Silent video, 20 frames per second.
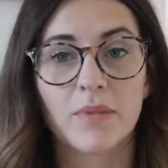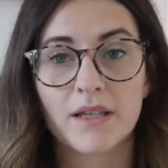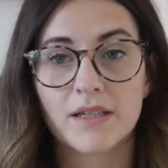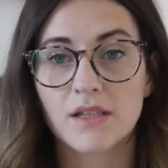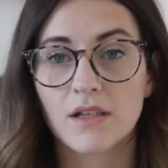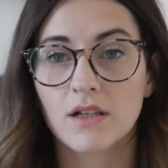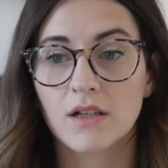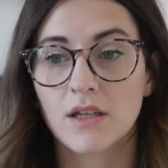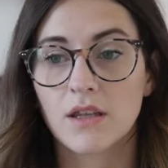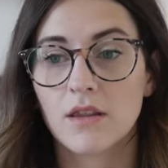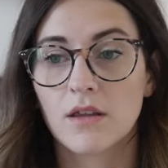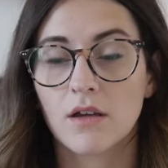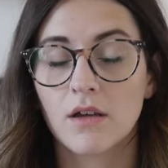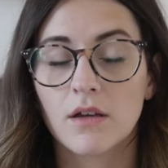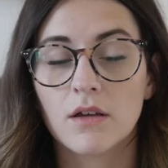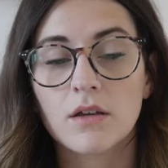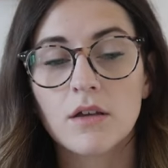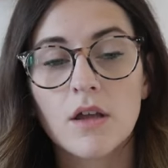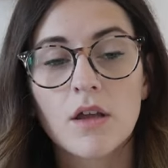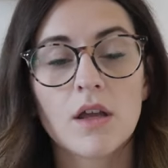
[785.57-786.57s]
Basically
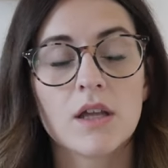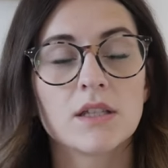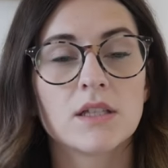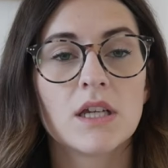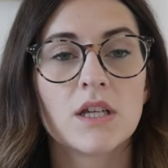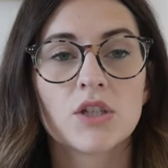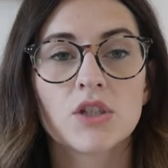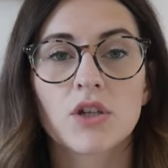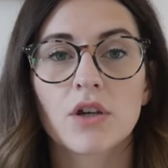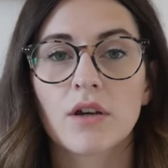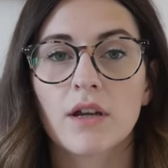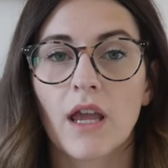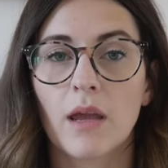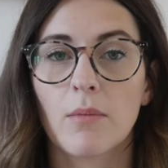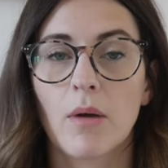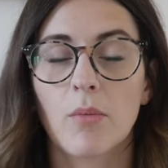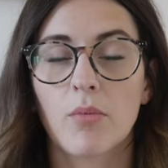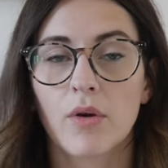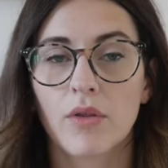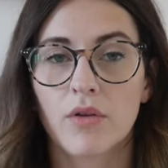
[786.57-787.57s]
the teacher
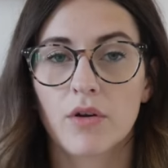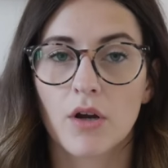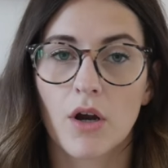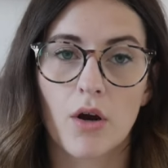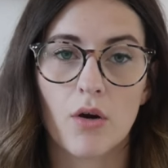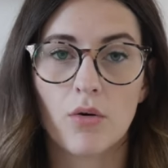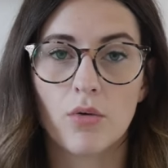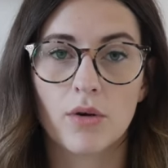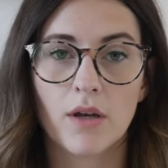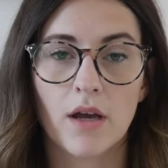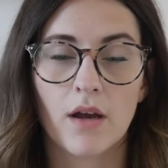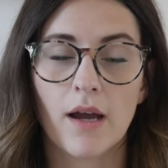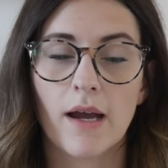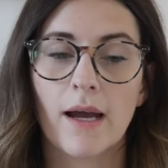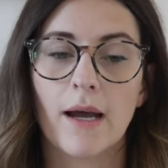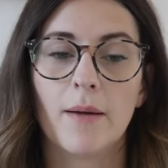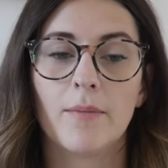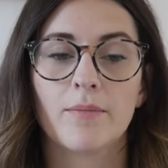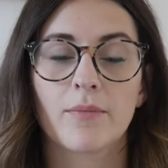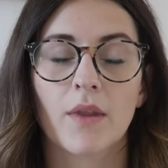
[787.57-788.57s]
came up with her own
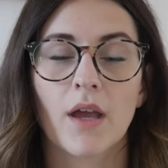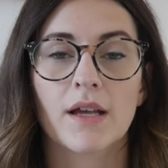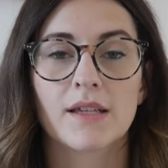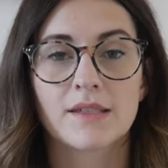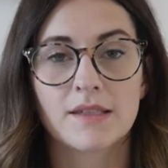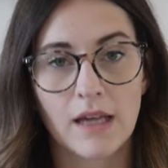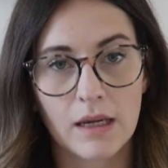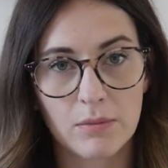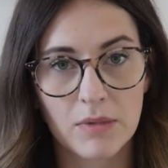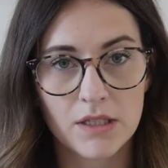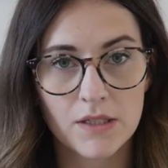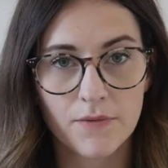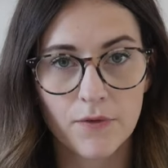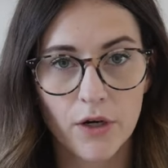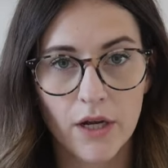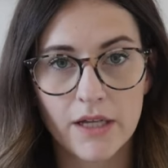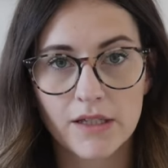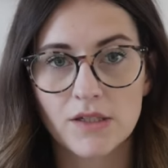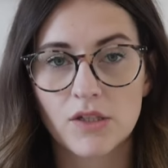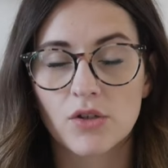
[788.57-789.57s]
um, assignments for
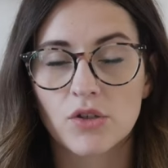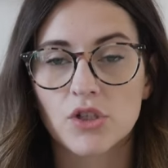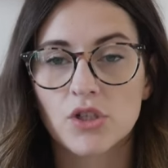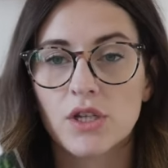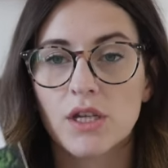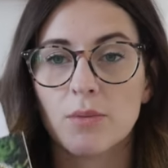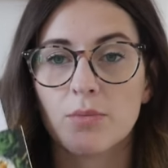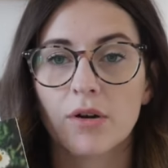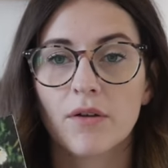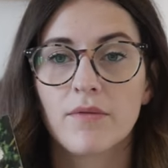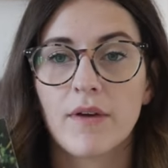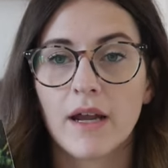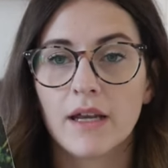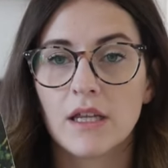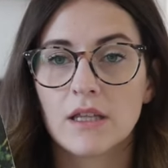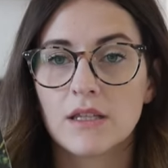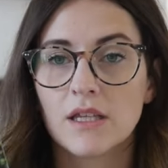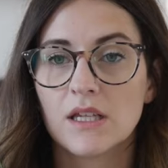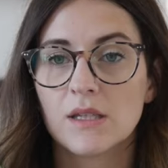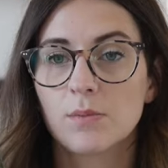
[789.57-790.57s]
us. So she
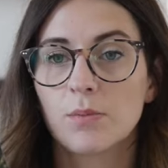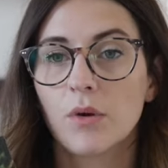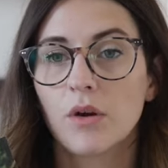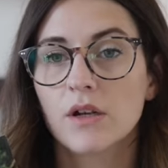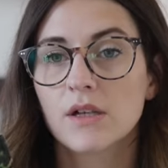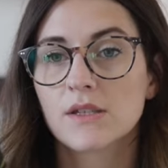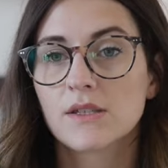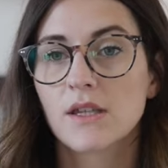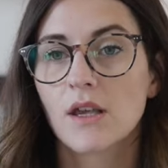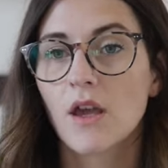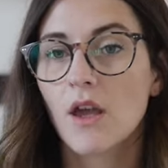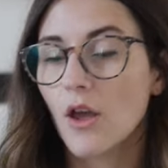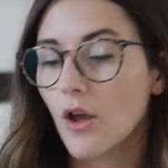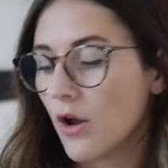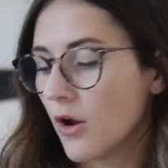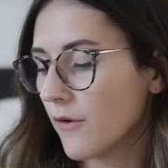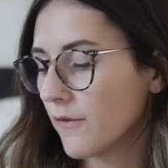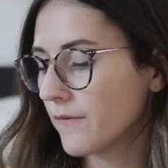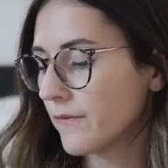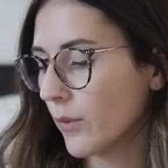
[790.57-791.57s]
provided these books
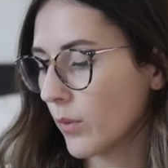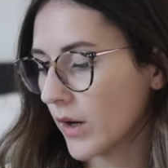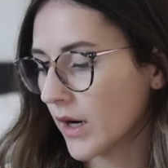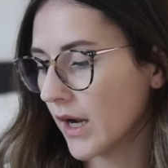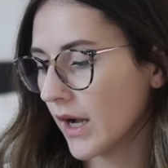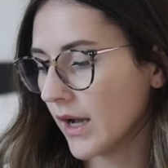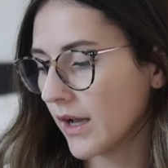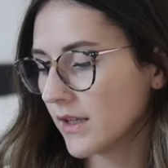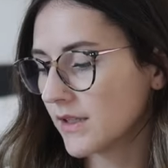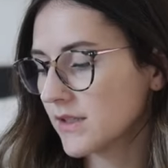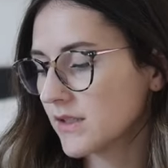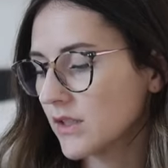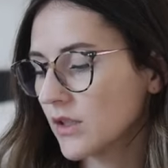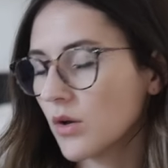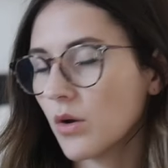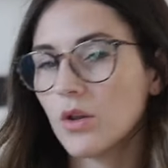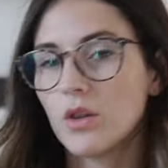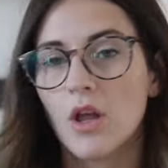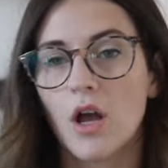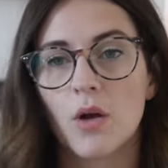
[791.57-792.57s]
for us to
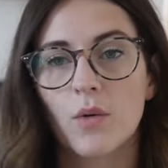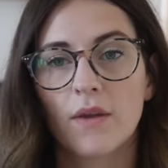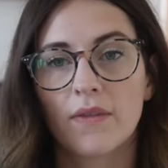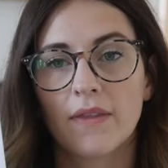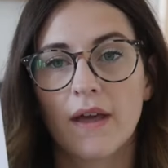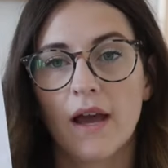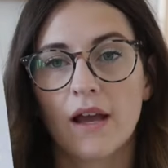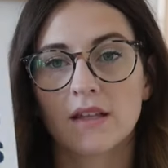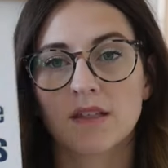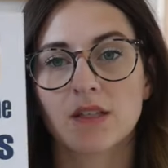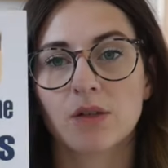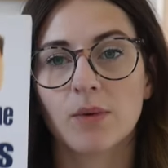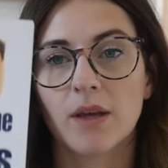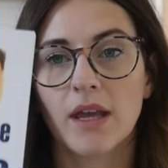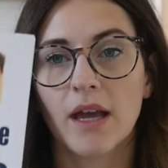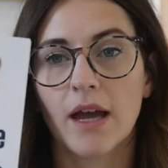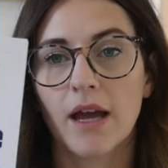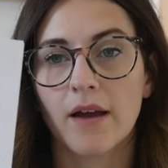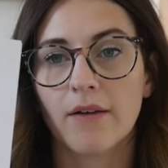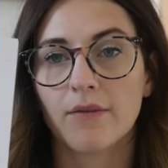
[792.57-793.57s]
go along with that. So we
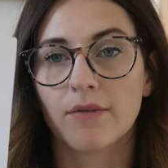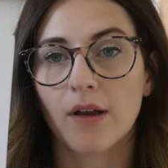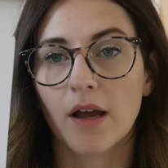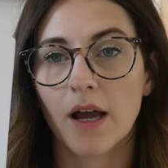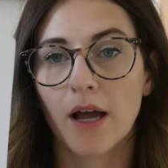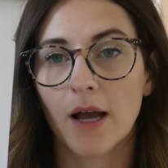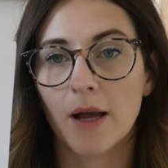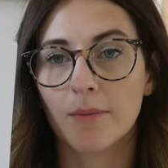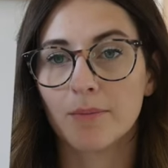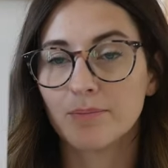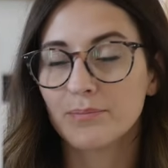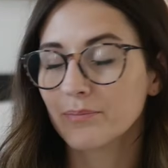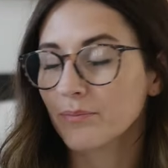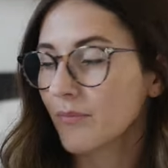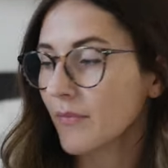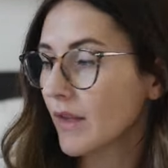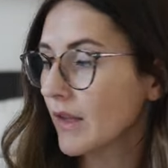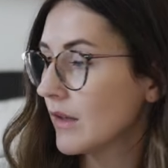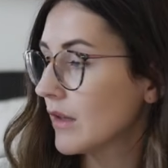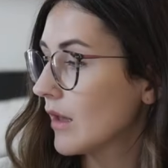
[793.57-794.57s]
have um,
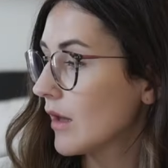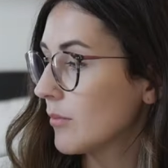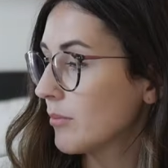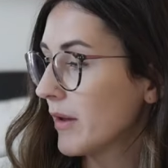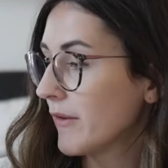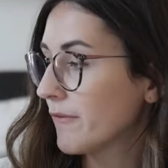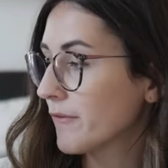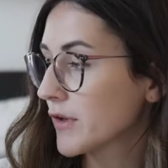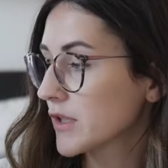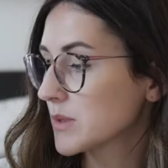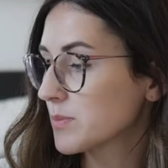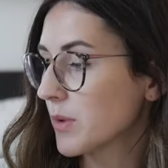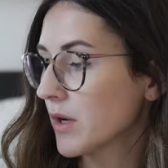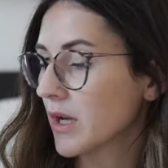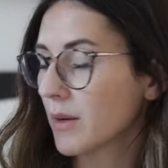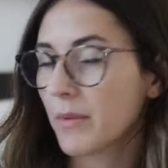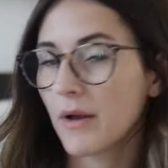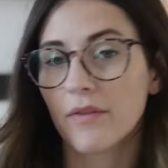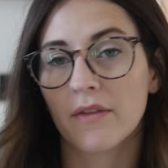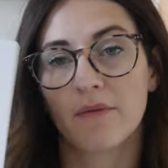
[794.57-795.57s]
my first book
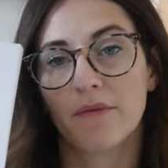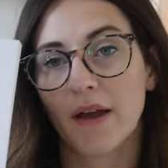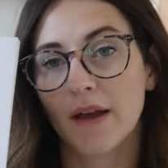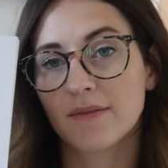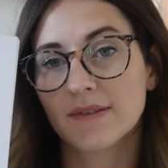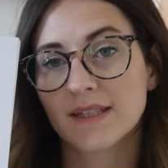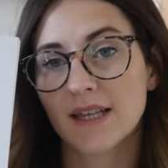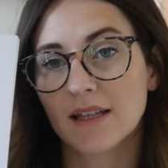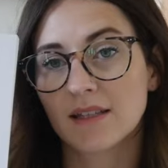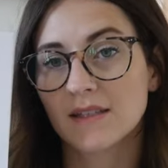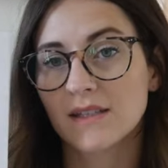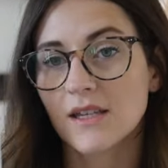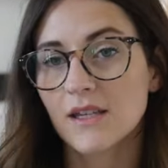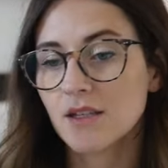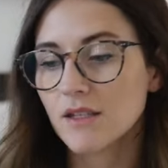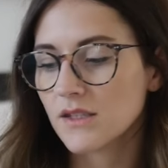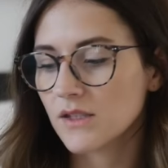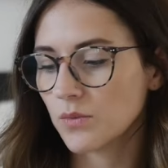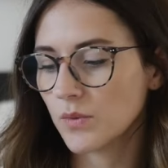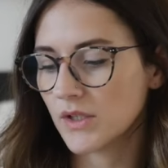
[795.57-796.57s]
about the five
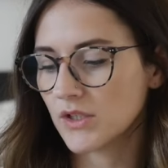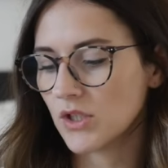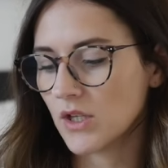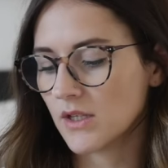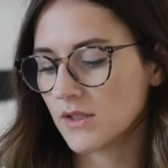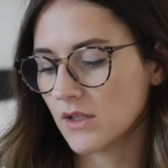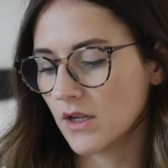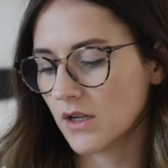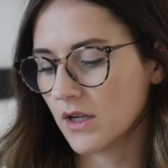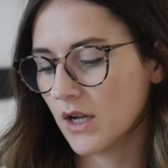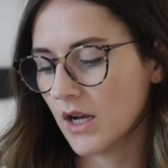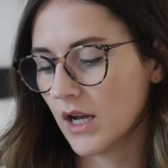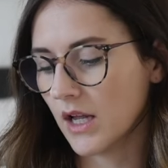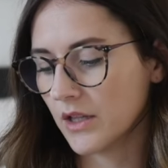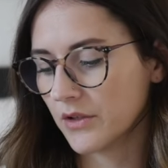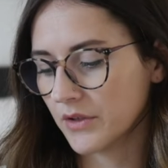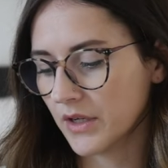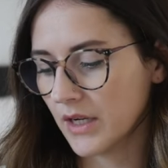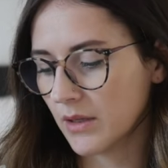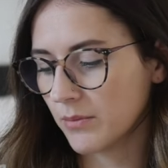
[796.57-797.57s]
senses, which is a
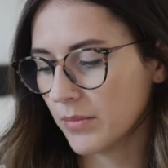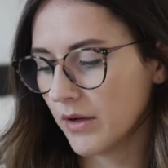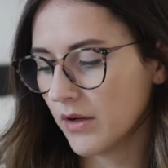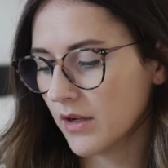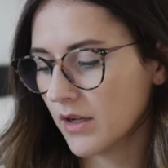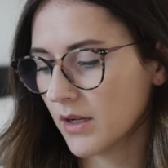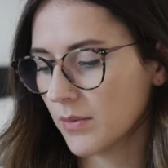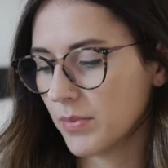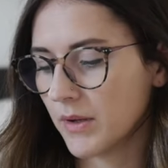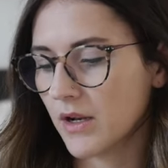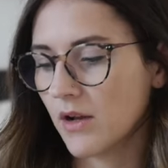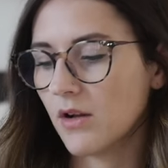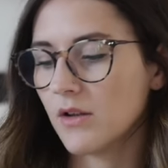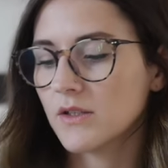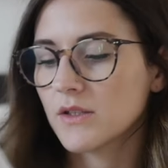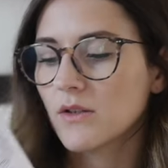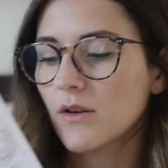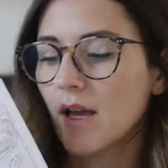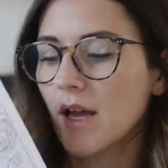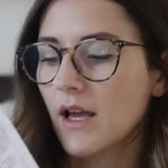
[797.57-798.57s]
coloring book, but it
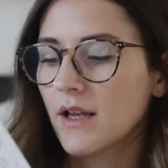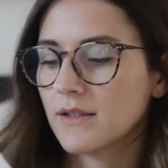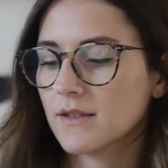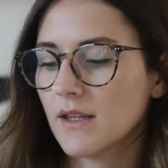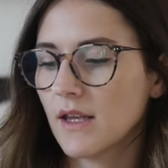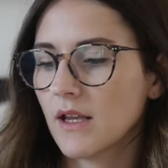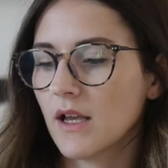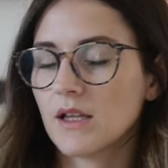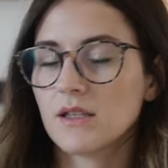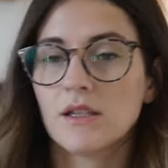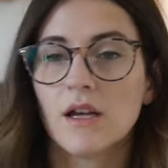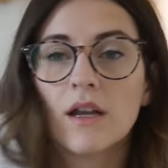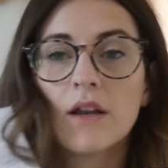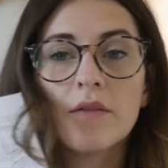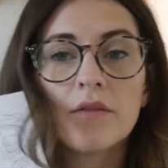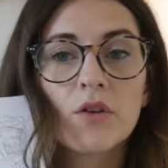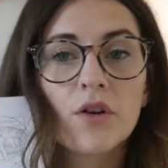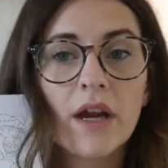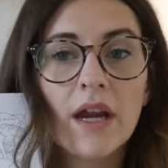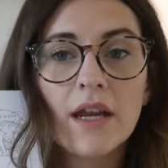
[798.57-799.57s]
also has like a ton
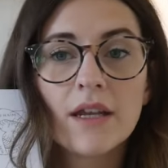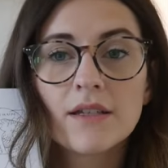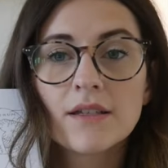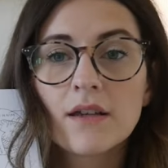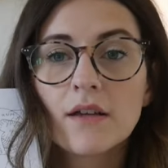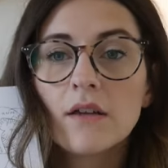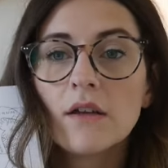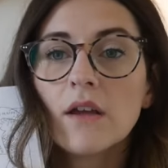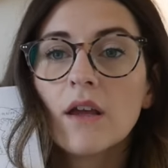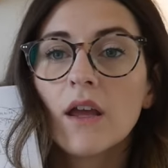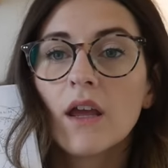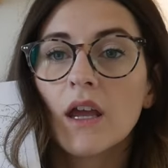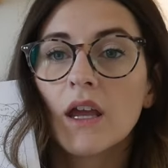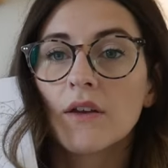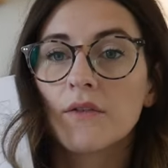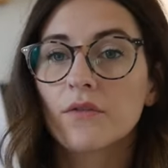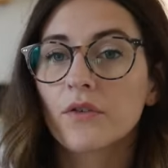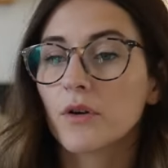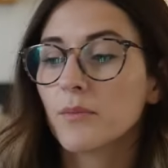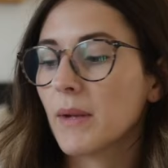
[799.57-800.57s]
of great
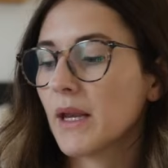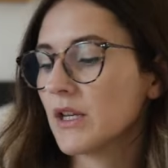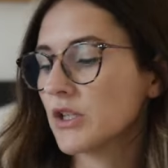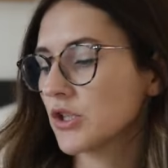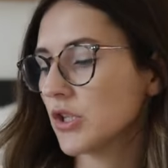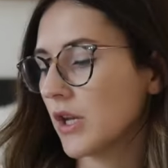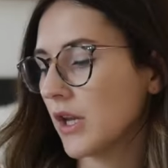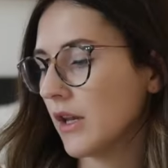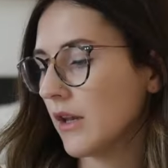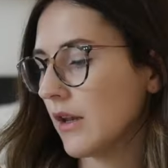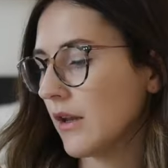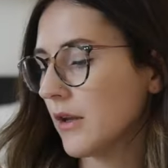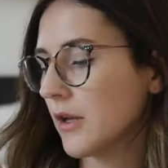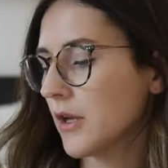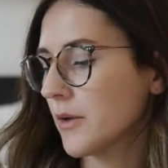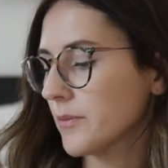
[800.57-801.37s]
information